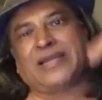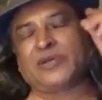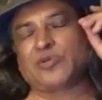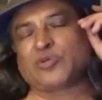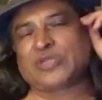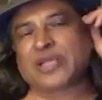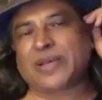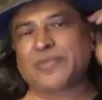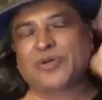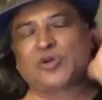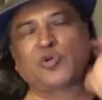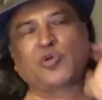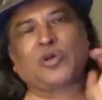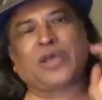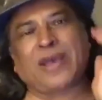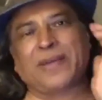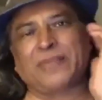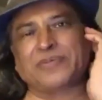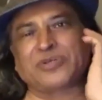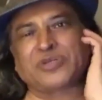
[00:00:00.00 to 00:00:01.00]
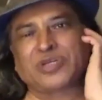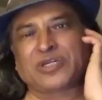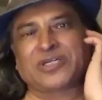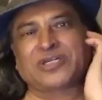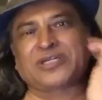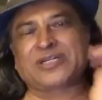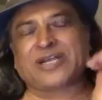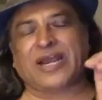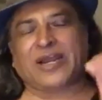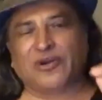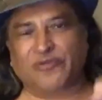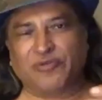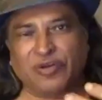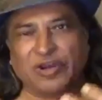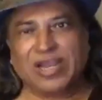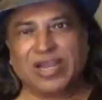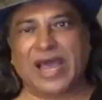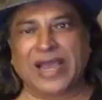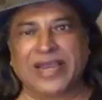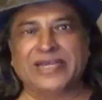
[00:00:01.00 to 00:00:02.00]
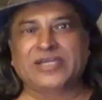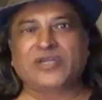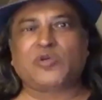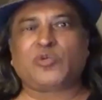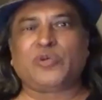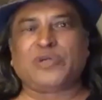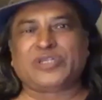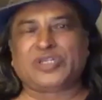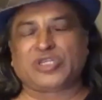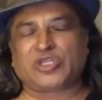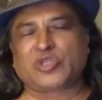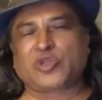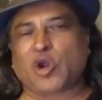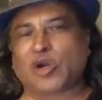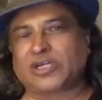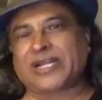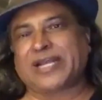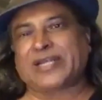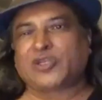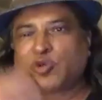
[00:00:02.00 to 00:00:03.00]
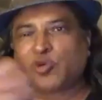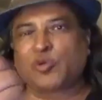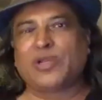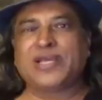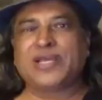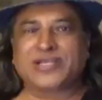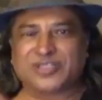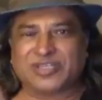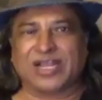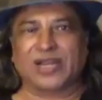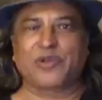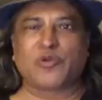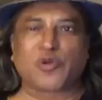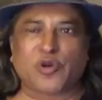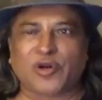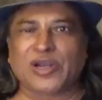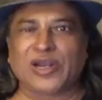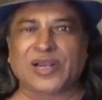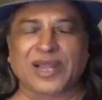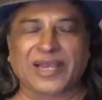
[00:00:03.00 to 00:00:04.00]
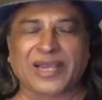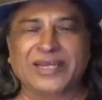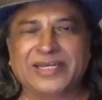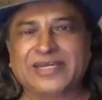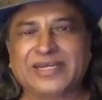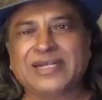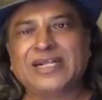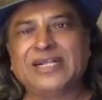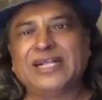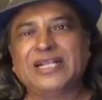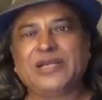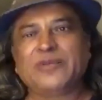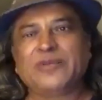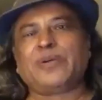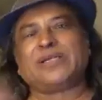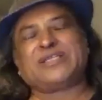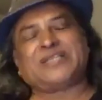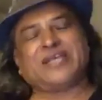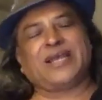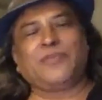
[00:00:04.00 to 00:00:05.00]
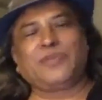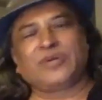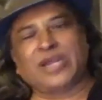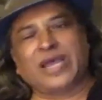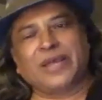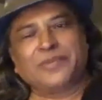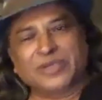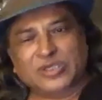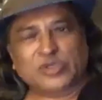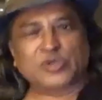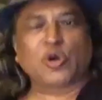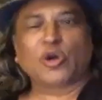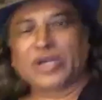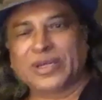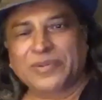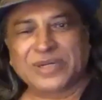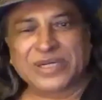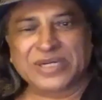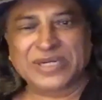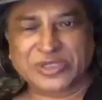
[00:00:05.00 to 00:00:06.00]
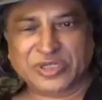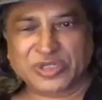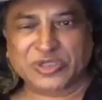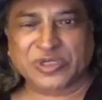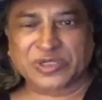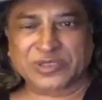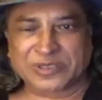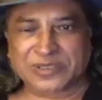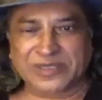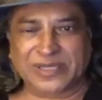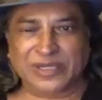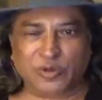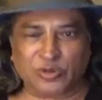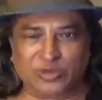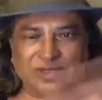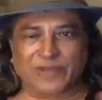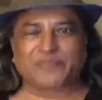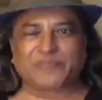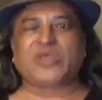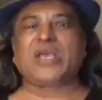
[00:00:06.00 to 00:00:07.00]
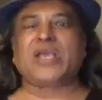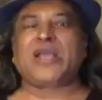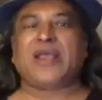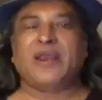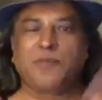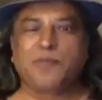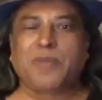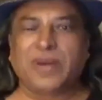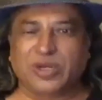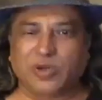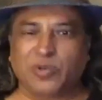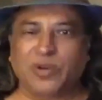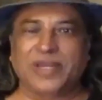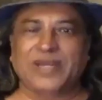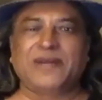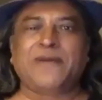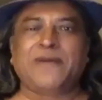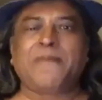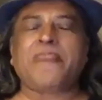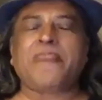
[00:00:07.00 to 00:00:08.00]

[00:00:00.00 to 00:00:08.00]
was able to capture kind of a light which is not actually a celluloid light, but same time it's not even digital, you know, something in between.